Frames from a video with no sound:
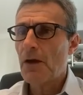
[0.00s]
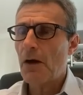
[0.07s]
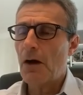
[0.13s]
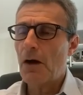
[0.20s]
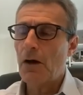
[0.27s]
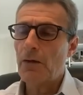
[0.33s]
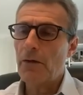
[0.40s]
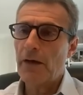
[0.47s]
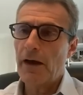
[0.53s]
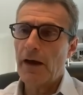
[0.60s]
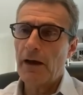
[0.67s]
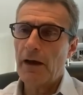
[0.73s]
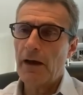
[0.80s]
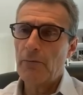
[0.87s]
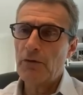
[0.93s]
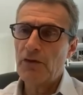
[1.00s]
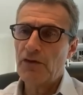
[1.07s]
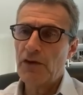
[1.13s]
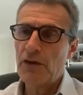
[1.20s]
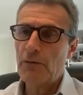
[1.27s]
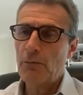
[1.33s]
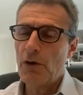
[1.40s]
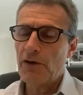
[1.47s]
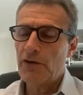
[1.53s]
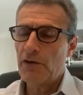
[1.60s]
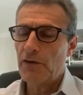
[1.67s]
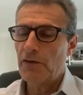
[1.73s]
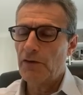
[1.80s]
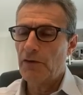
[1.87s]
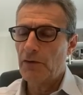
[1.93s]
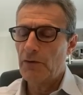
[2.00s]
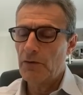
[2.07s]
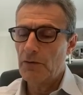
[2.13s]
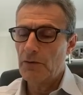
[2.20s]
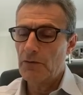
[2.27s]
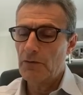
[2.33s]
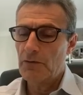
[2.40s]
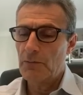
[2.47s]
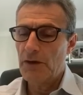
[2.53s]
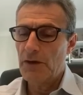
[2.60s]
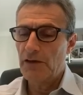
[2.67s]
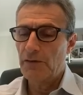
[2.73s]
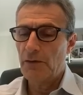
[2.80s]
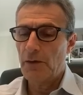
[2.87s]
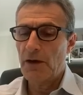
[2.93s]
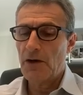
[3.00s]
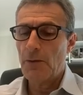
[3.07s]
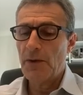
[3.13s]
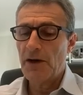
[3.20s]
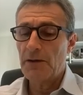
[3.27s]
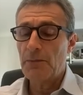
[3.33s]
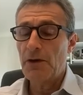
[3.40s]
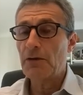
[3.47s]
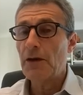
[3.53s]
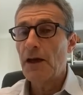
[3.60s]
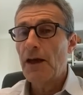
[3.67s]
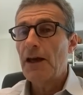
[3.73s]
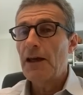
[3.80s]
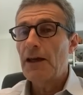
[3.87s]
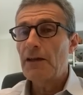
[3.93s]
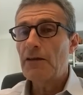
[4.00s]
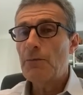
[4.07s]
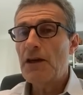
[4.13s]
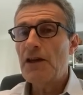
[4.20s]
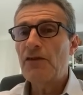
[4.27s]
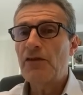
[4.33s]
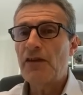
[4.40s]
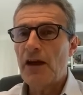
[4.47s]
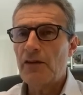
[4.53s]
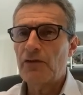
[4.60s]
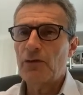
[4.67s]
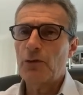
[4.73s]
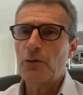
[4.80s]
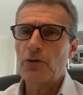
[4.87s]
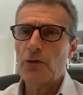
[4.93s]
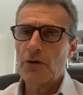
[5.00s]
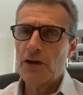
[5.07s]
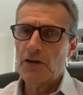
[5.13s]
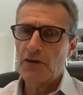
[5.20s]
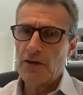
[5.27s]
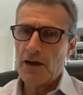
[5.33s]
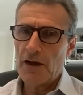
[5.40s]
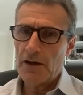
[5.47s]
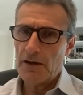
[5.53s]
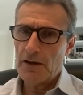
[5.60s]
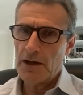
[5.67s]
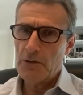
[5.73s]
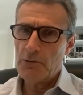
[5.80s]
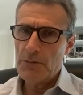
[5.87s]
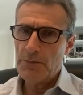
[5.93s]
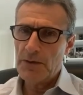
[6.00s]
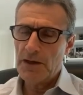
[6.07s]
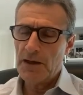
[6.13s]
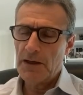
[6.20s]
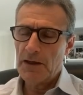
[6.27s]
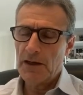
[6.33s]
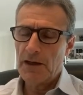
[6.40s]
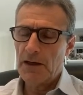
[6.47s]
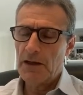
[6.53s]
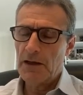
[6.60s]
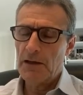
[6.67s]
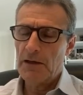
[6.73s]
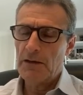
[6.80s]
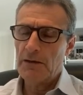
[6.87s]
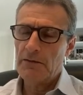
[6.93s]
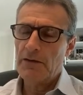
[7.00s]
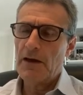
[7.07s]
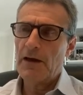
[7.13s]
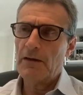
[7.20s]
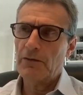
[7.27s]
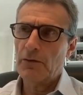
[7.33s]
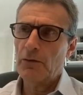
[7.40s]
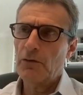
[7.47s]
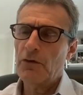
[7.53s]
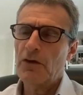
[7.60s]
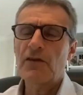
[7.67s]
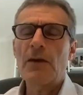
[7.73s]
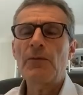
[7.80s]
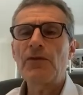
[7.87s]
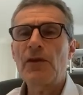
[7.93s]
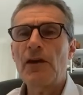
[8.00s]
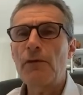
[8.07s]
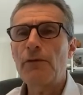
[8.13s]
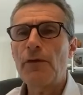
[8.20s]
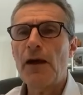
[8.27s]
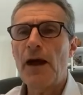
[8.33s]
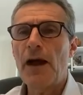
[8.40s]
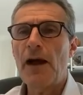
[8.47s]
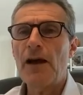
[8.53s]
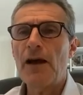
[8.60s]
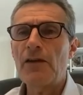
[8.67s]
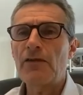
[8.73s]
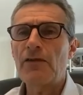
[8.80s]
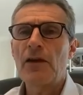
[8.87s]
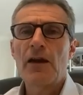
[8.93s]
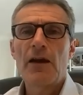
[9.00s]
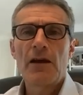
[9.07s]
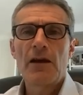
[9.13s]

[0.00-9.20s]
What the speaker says: and I will see what is the best for my company. But it means they are structuring, they are structuring themselves as